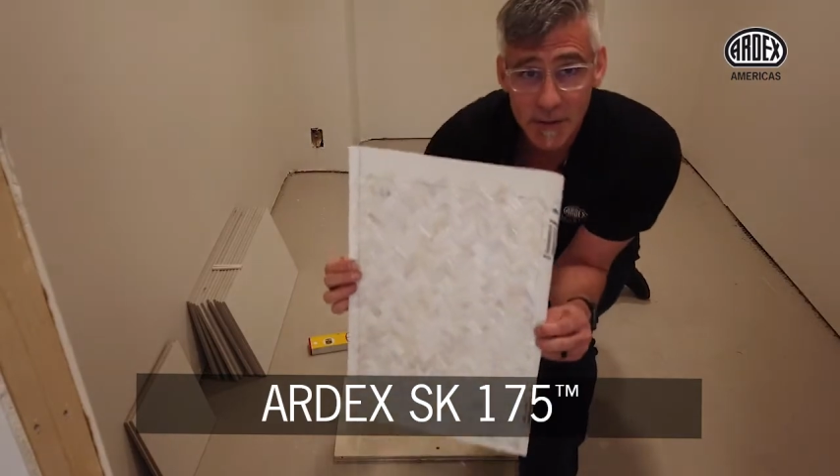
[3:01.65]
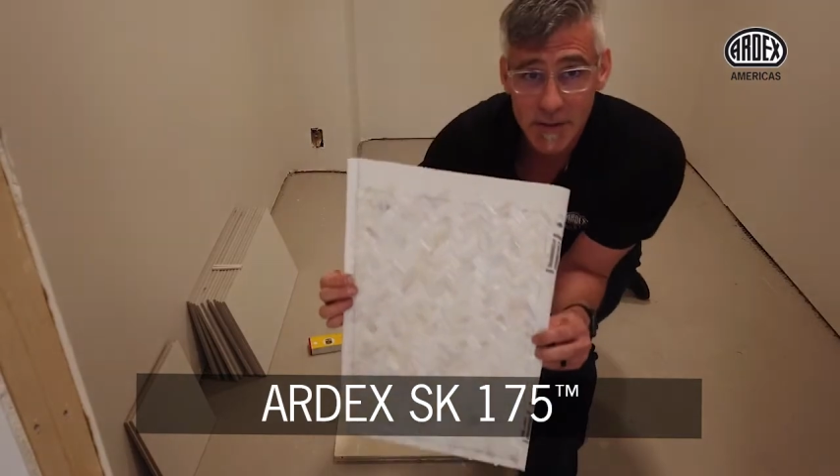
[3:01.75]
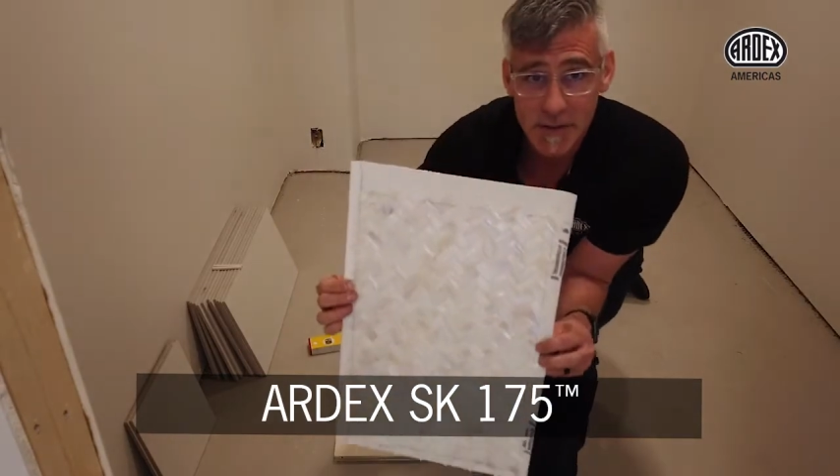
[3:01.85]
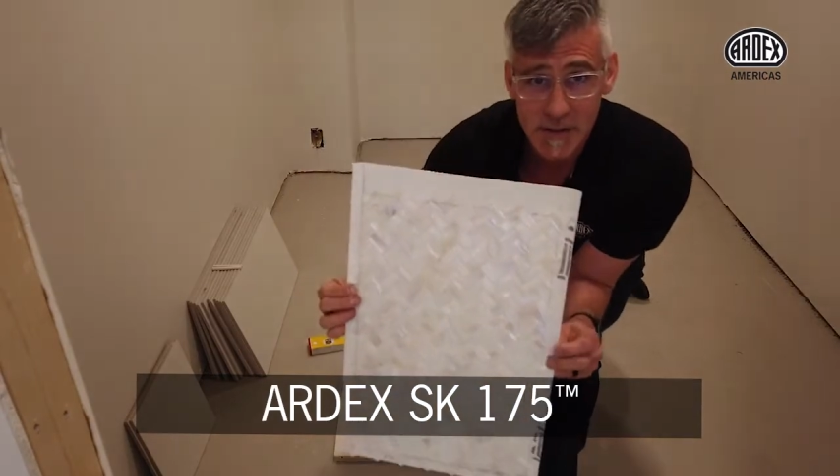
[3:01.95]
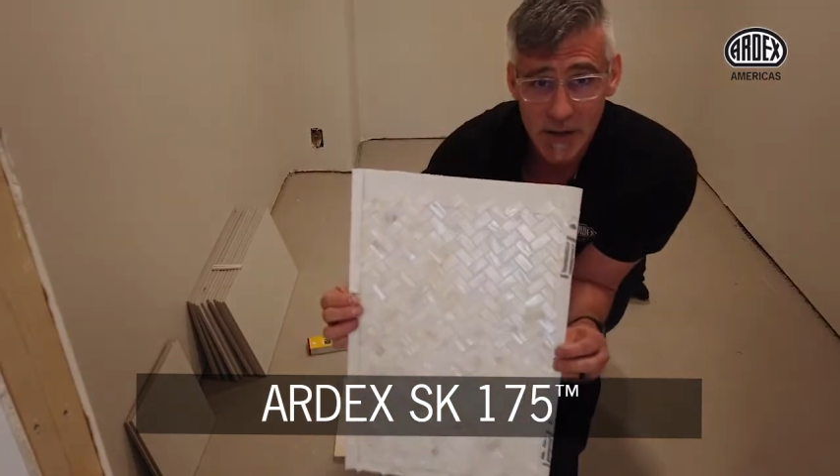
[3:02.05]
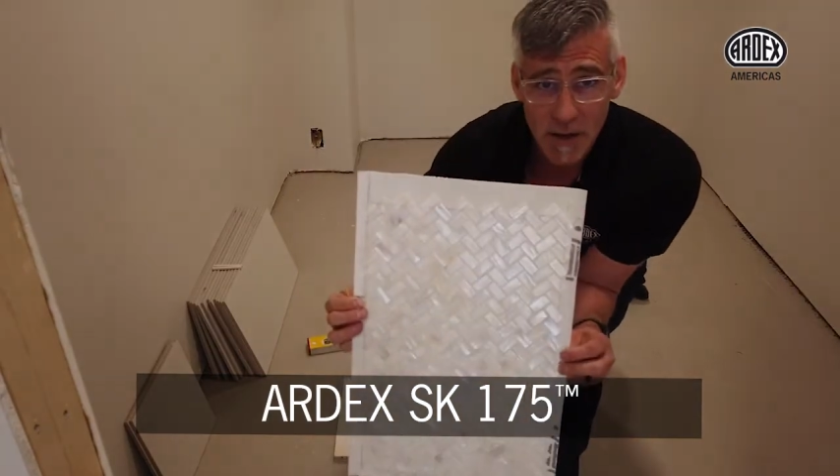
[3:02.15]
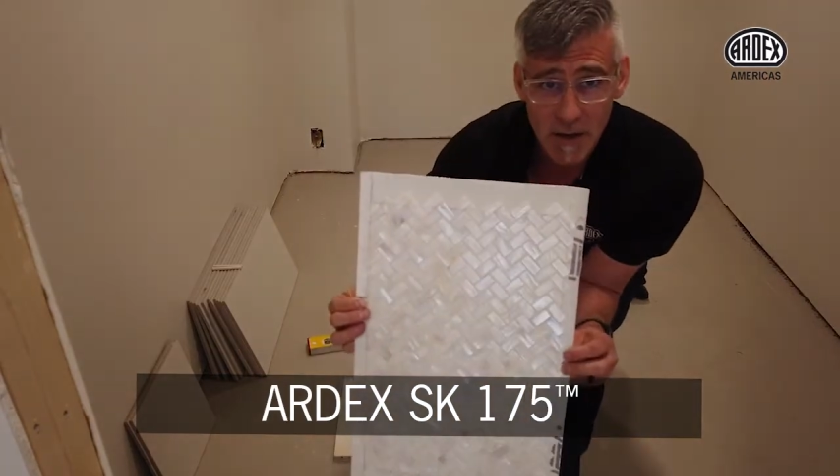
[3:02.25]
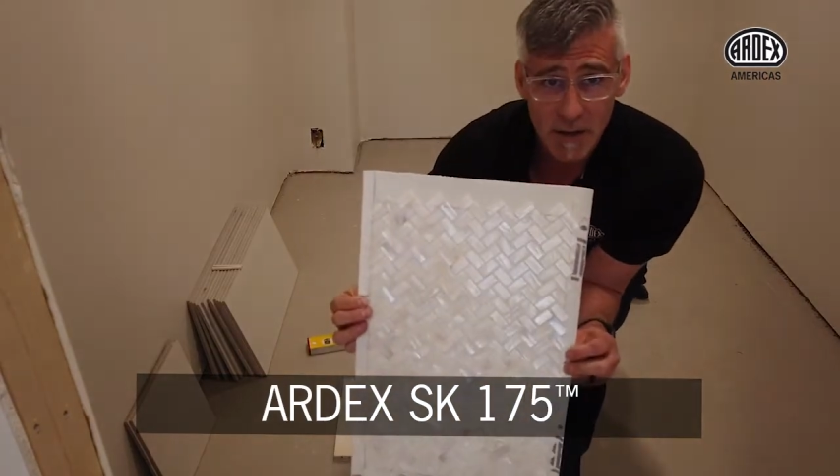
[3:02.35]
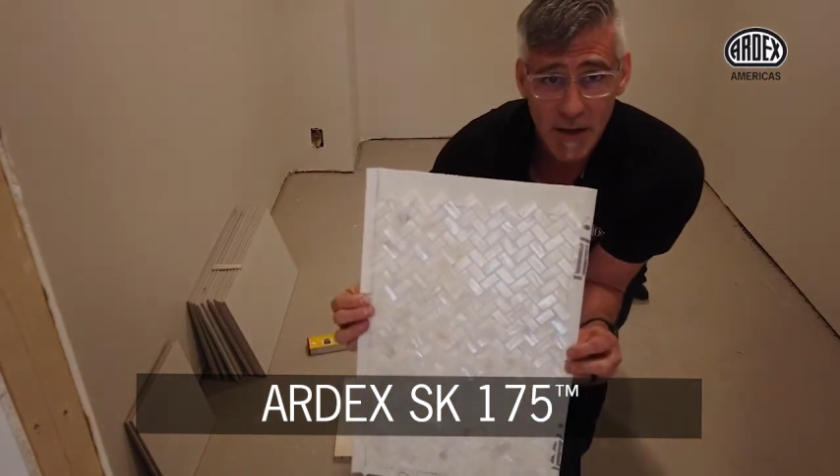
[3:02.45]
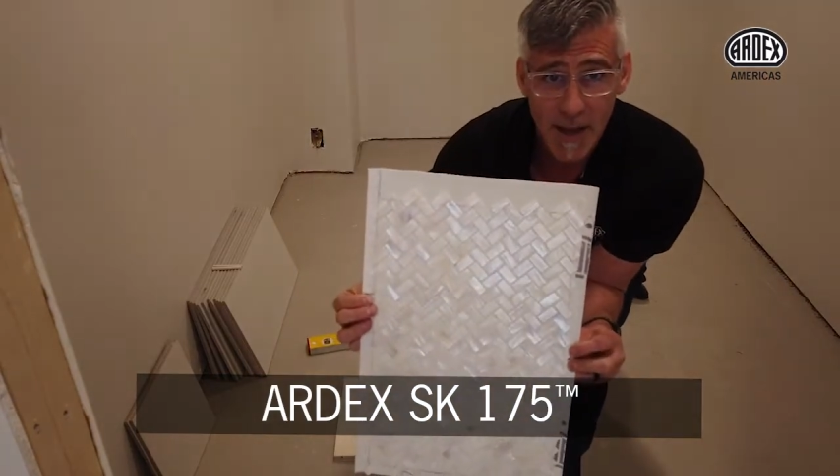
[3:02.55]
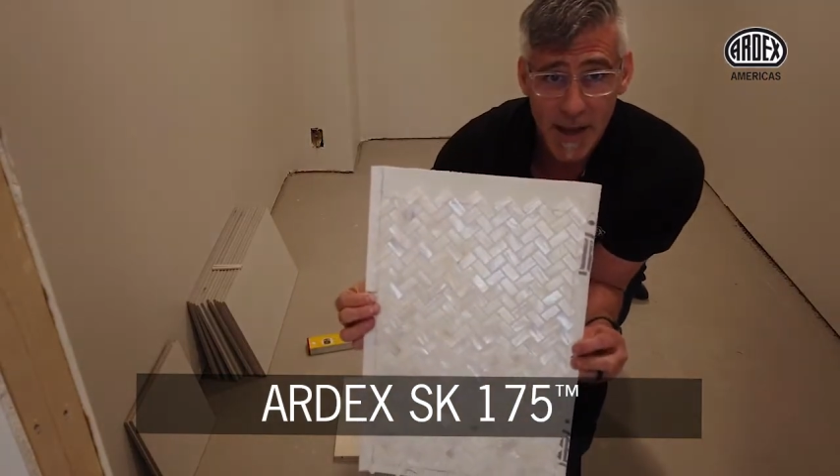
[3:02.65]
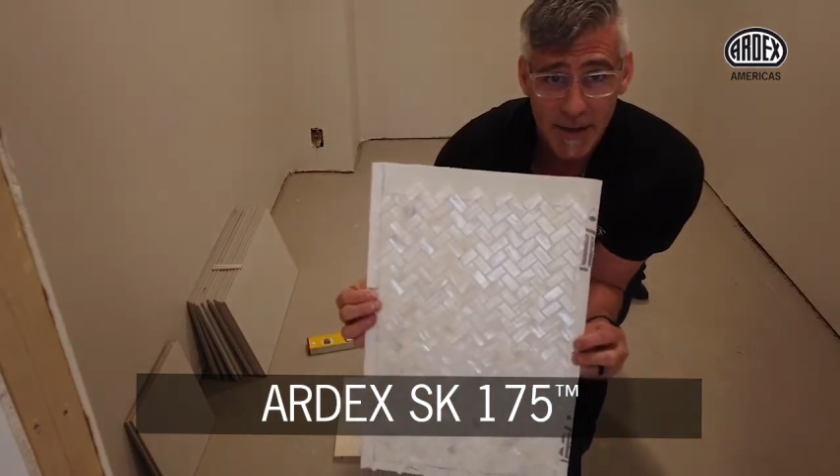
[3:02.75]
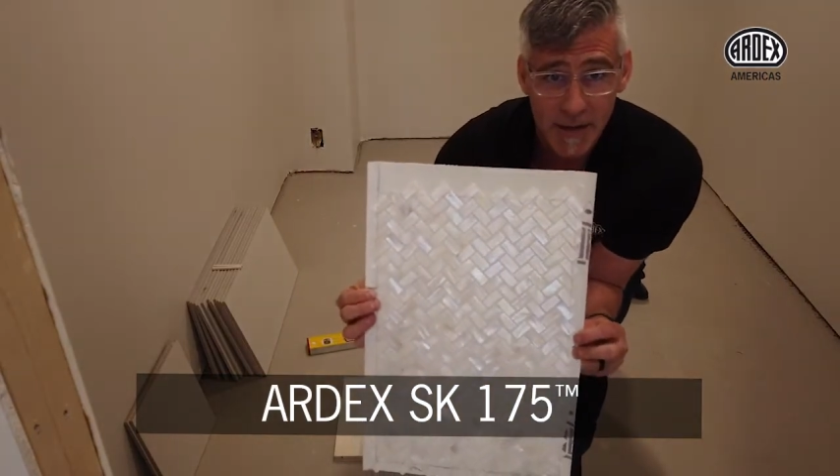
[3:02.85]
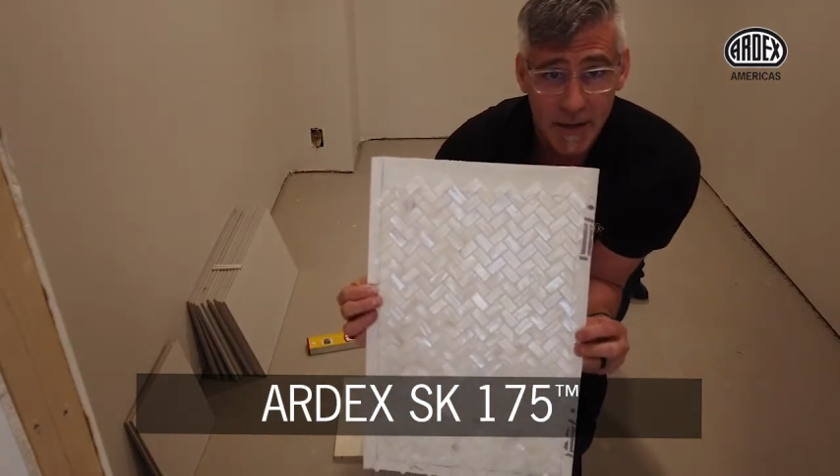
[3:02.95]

out to the saw and